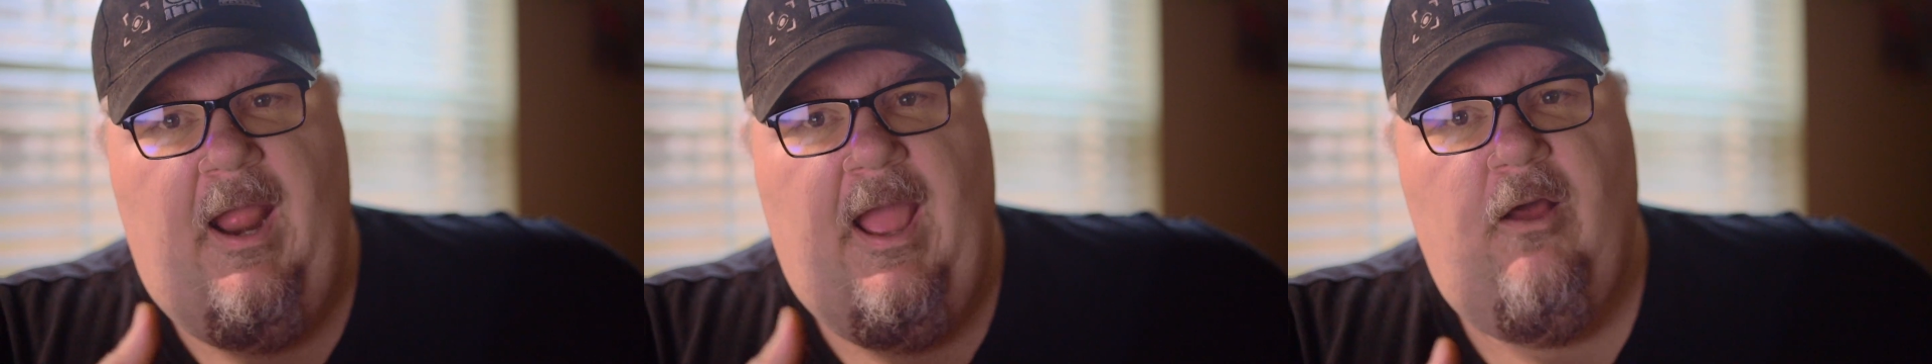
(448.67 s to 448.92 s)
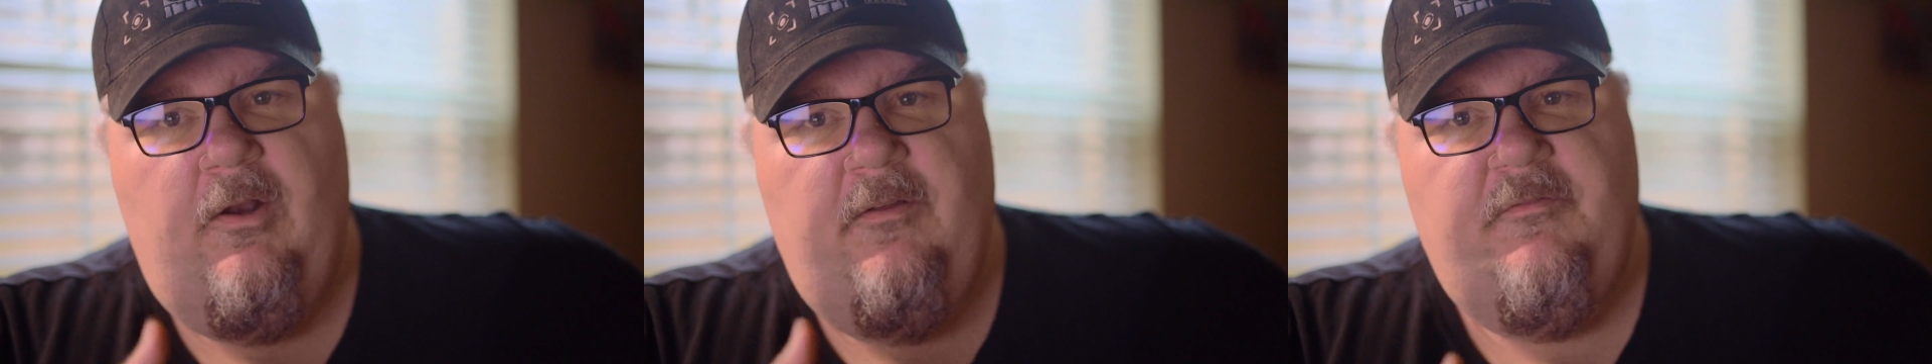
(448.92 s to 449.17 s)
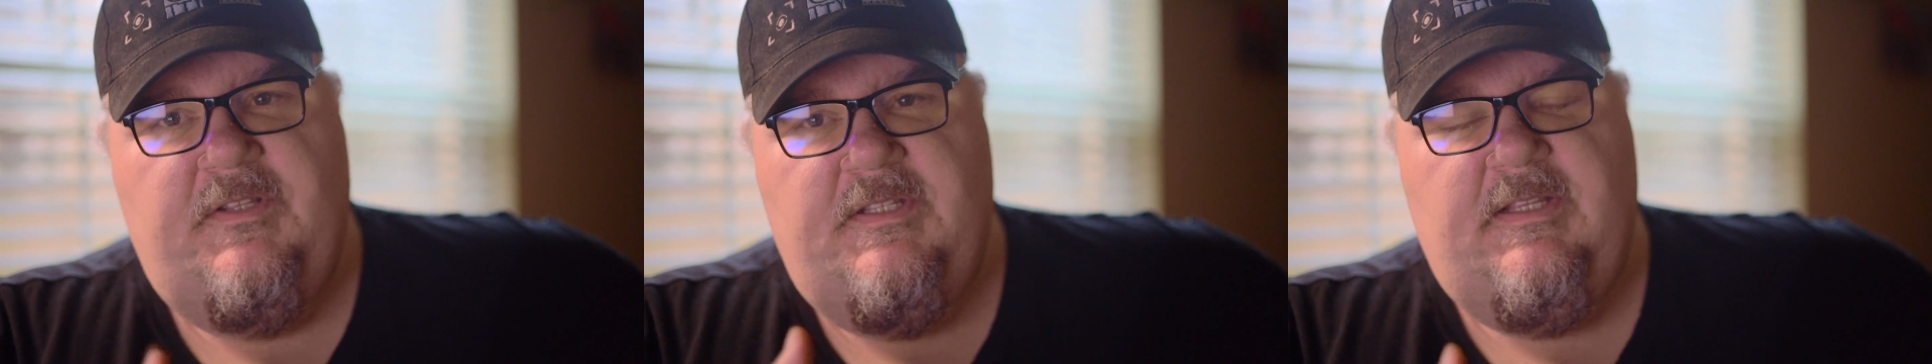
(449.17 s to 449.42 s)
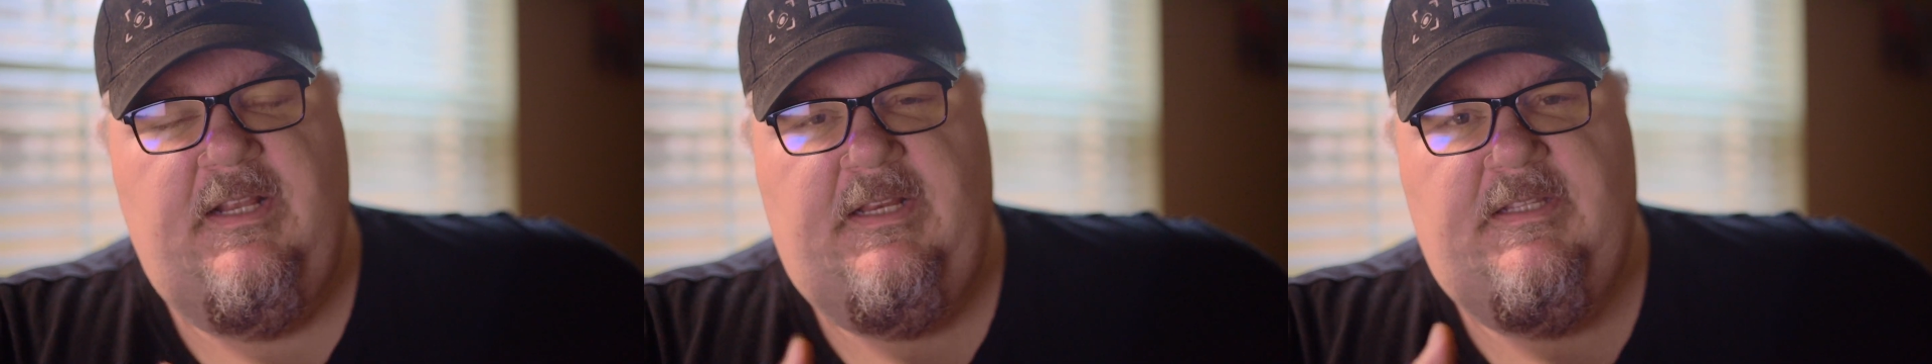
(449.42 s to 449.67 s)
out of the
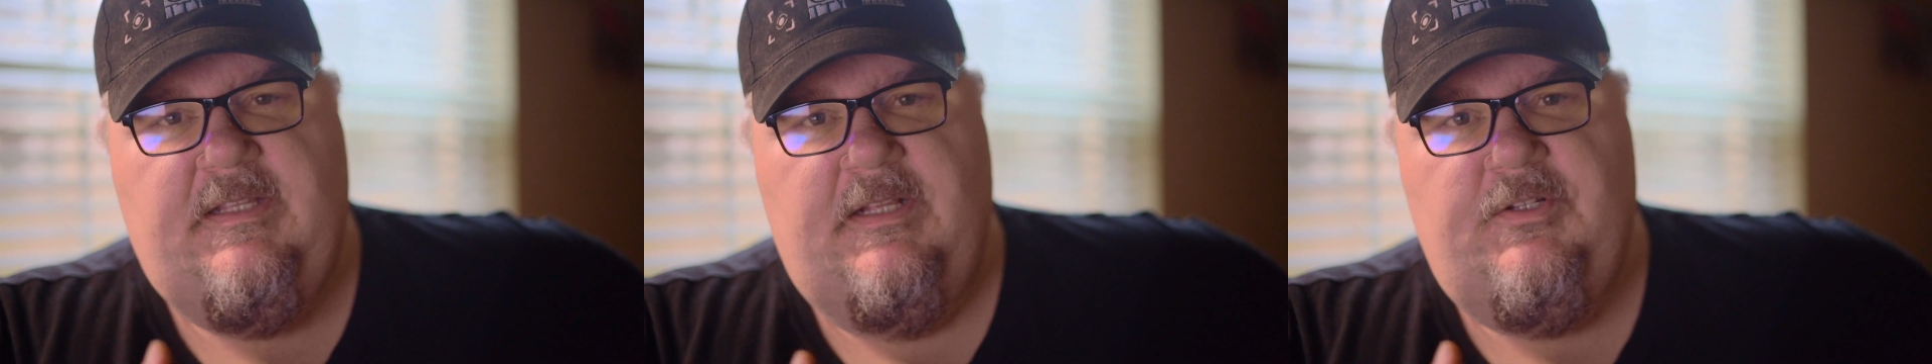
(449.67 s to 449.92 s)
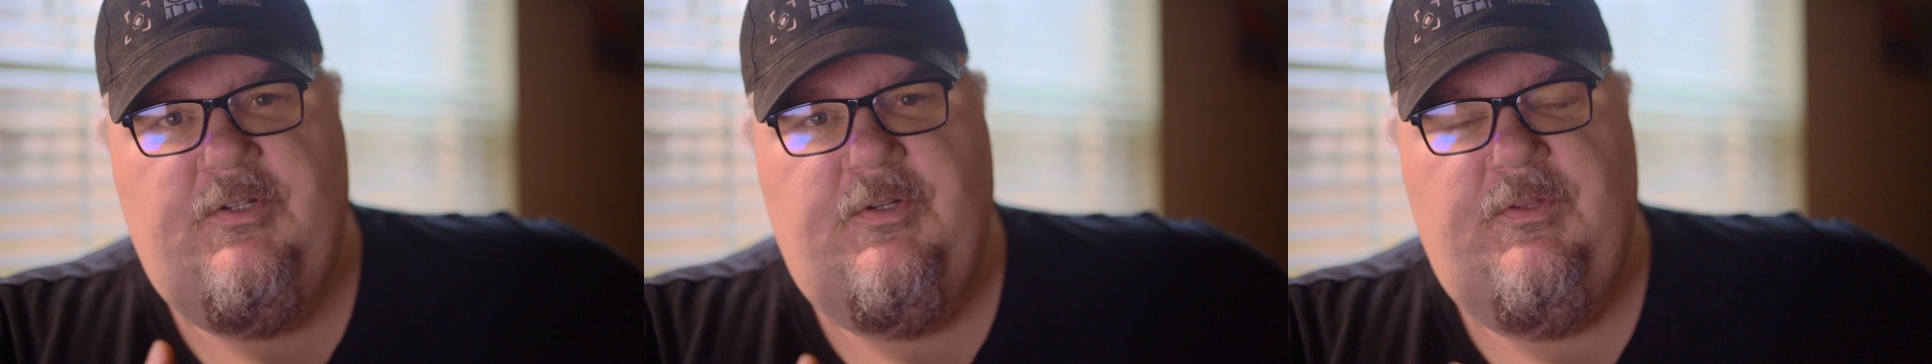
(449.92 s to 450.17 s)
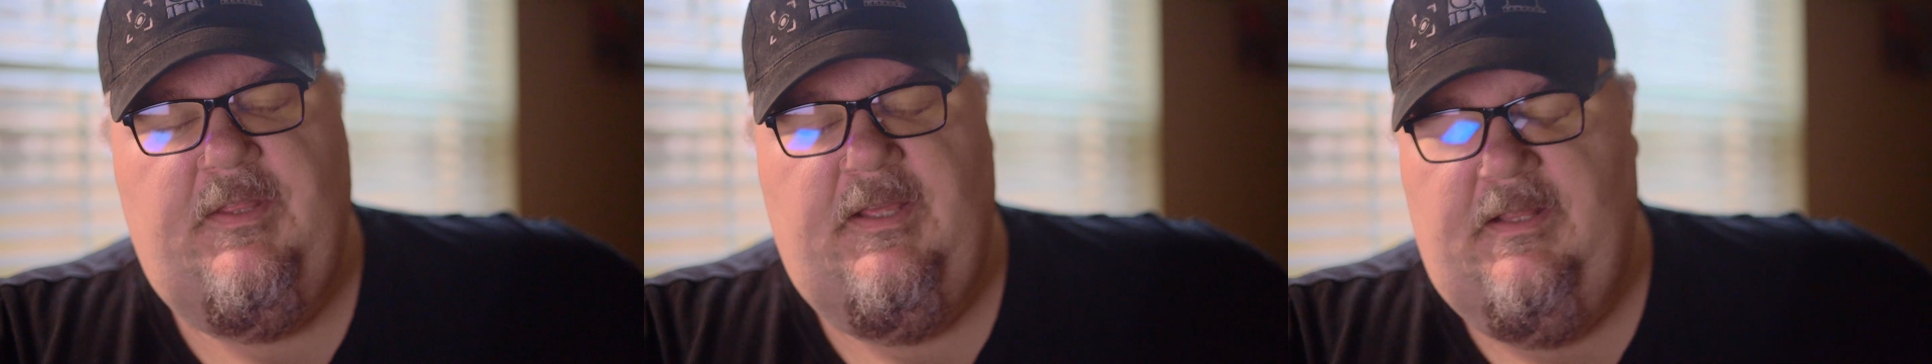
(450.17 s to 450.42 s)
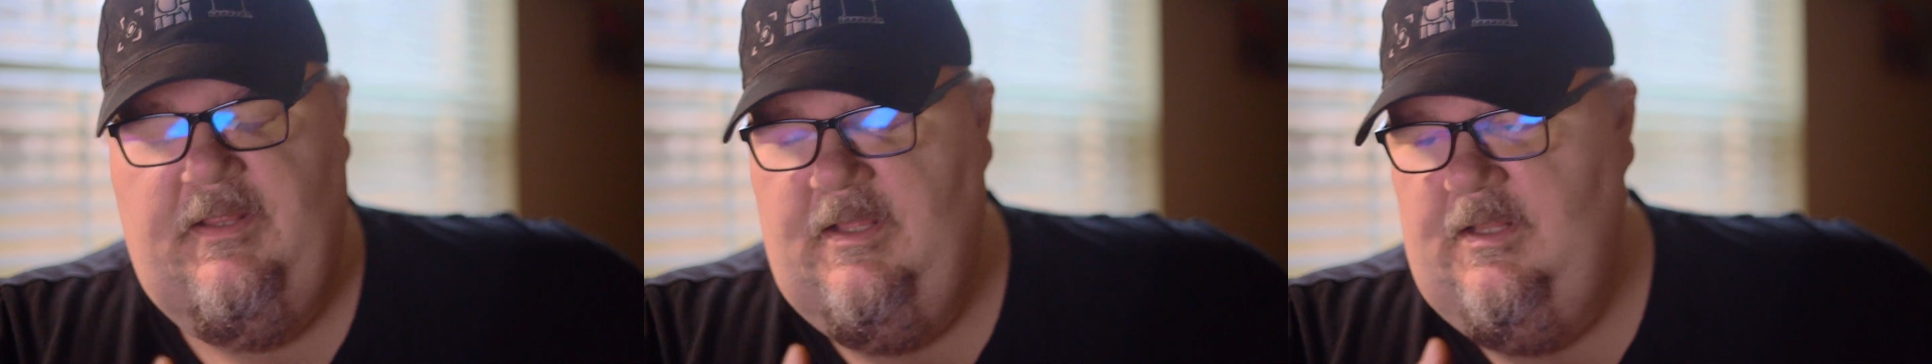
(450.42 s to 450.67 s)
city center
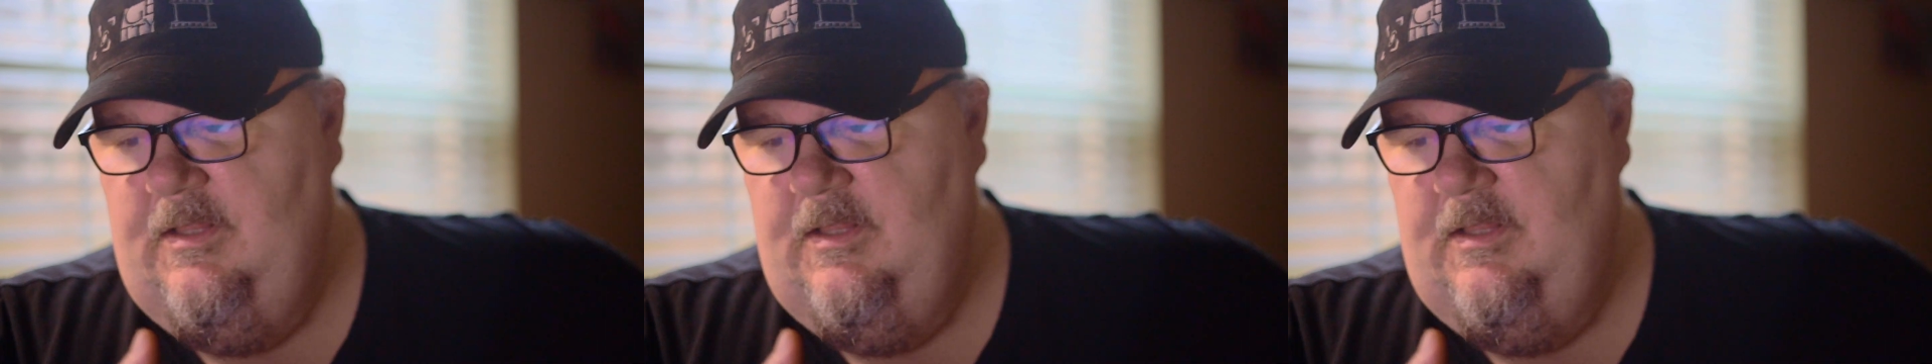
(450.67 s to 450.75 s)
that